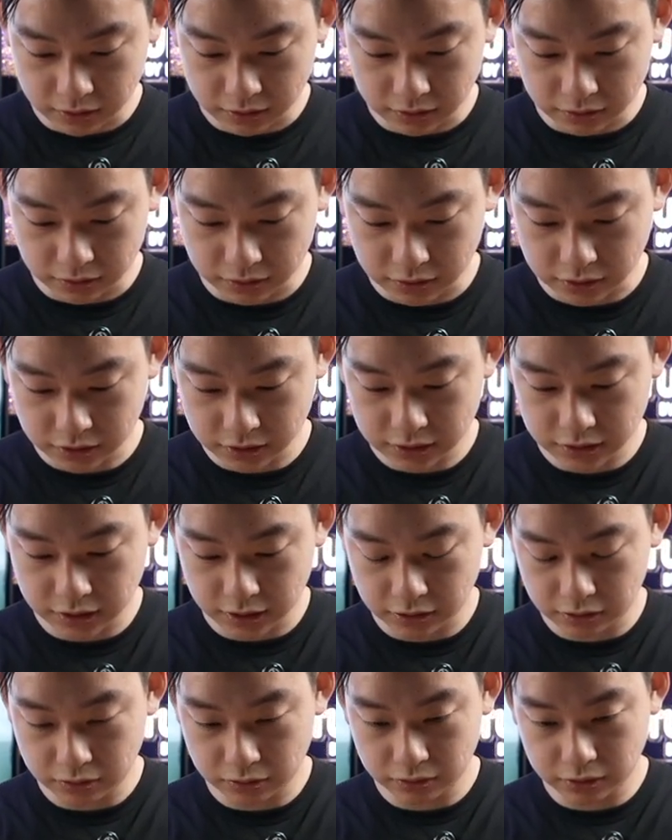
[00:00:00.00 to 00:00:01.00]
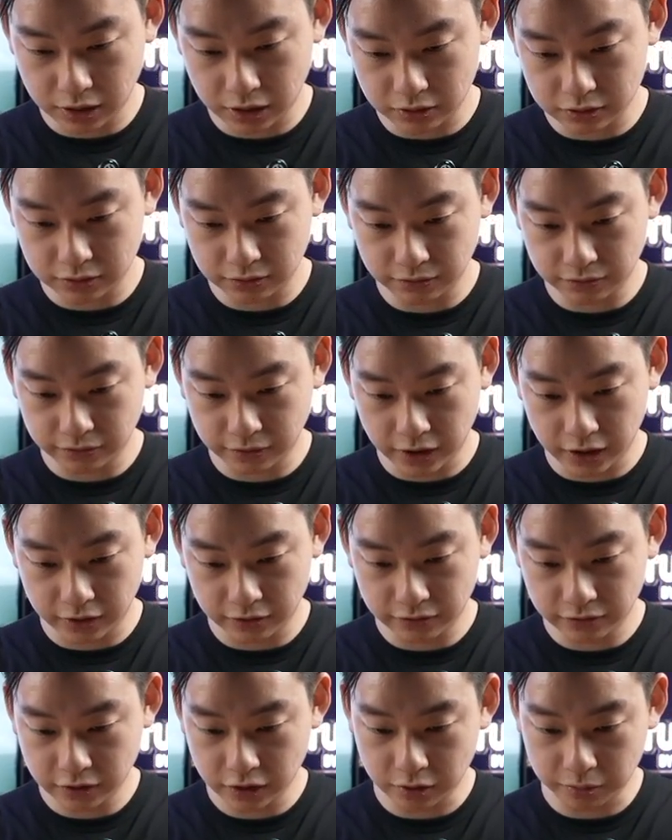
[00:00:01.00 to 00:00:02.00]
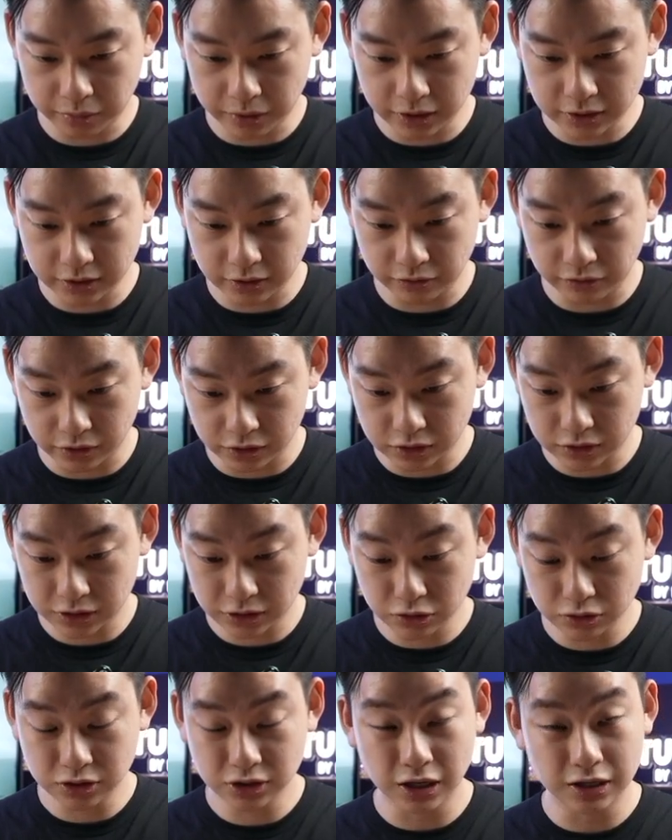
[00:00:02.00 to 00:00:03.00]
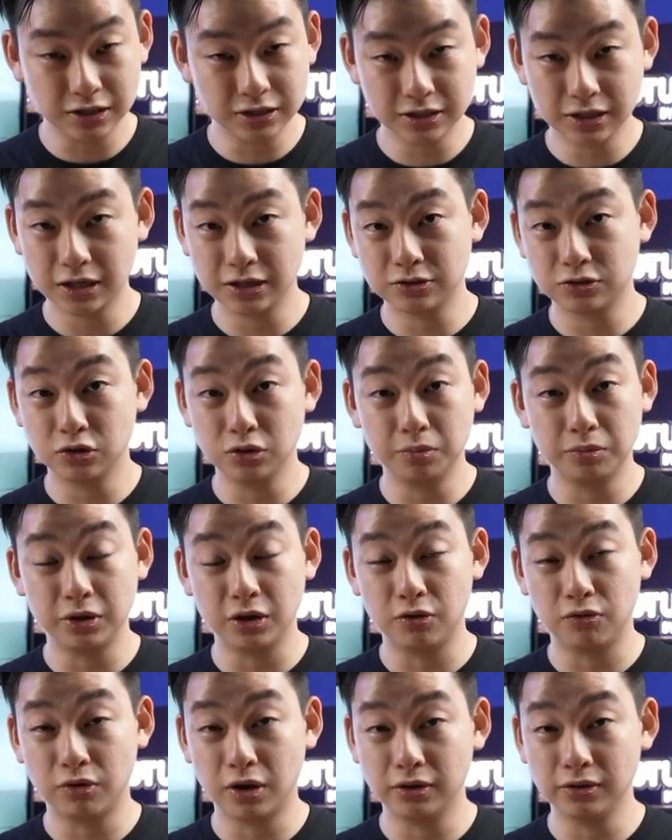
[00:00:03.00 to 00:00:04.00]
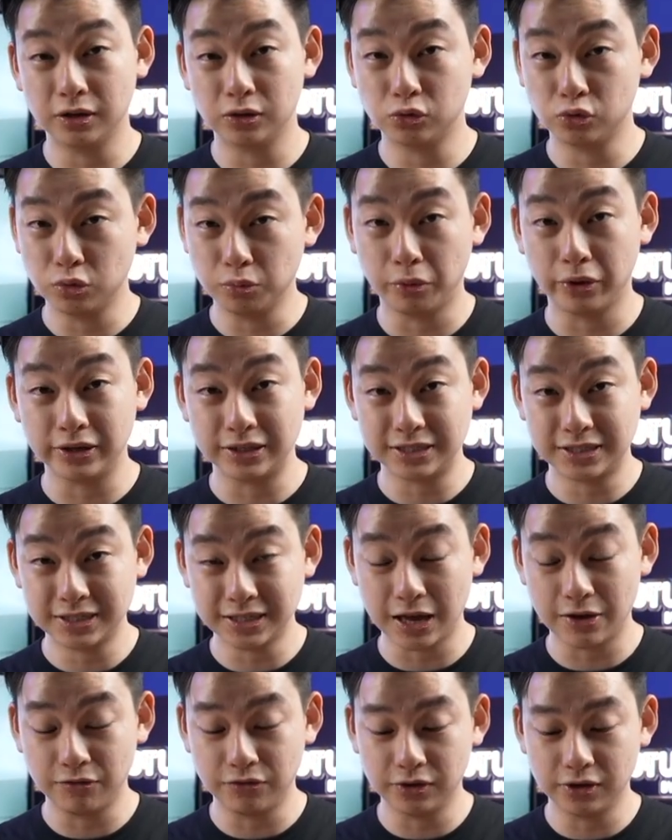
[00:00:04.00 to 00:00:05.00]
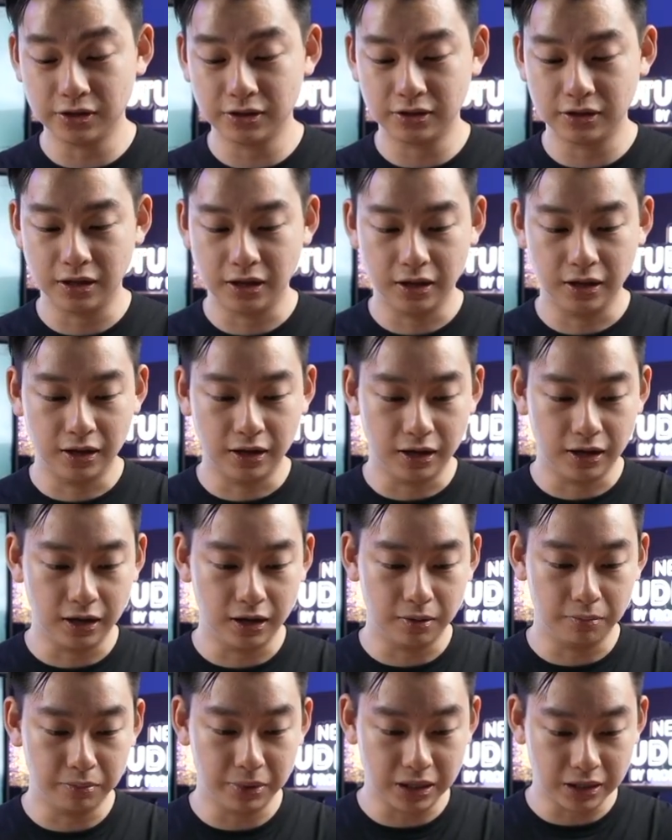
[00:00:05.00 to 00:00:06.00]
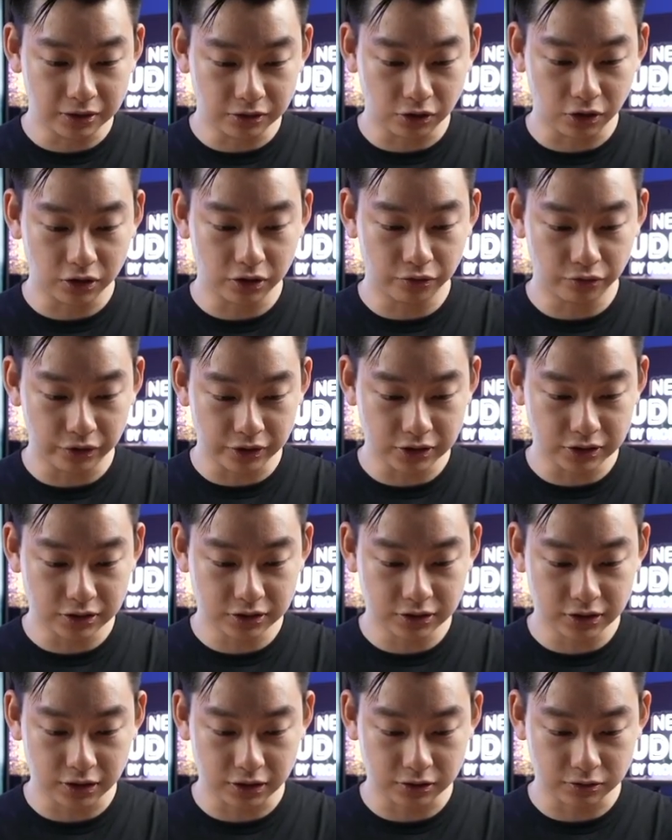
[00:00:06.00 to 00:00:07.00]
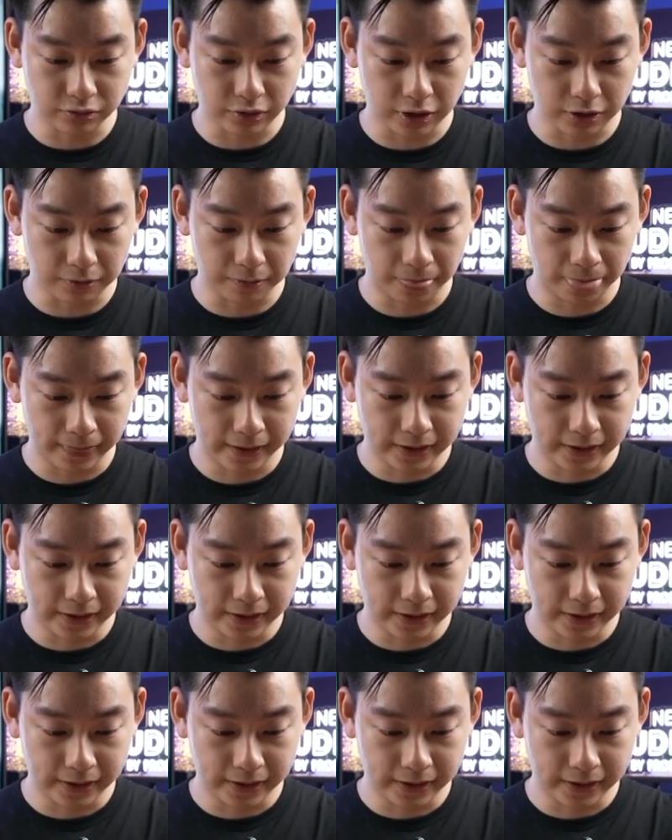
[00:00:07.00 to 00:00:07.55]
let's just see at 2005 kind of PSF ranges. So chances are it's going to be around the $2.7 million ranges here as well.